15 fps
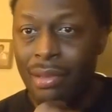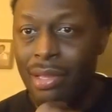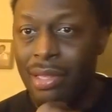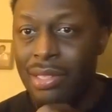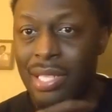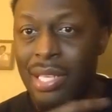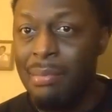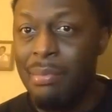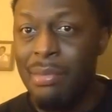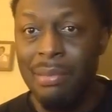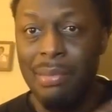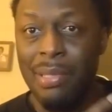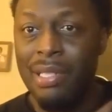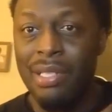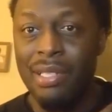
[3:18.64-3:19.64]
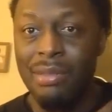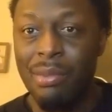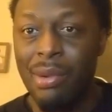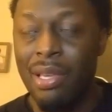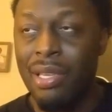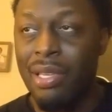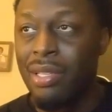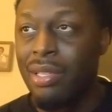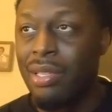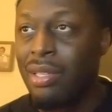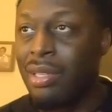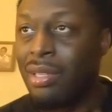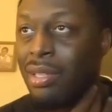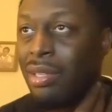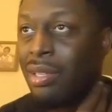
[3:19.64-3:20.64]
attempt to be this way?
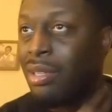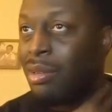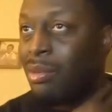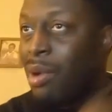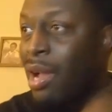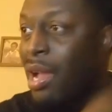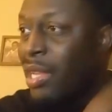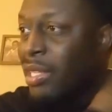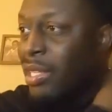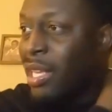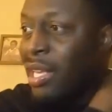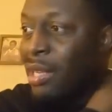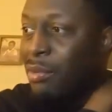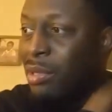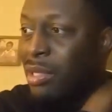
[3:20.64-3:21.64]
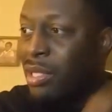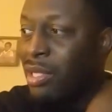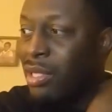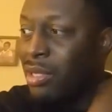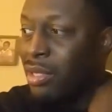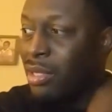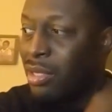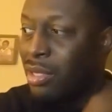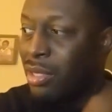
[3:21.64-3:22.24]
Why can't we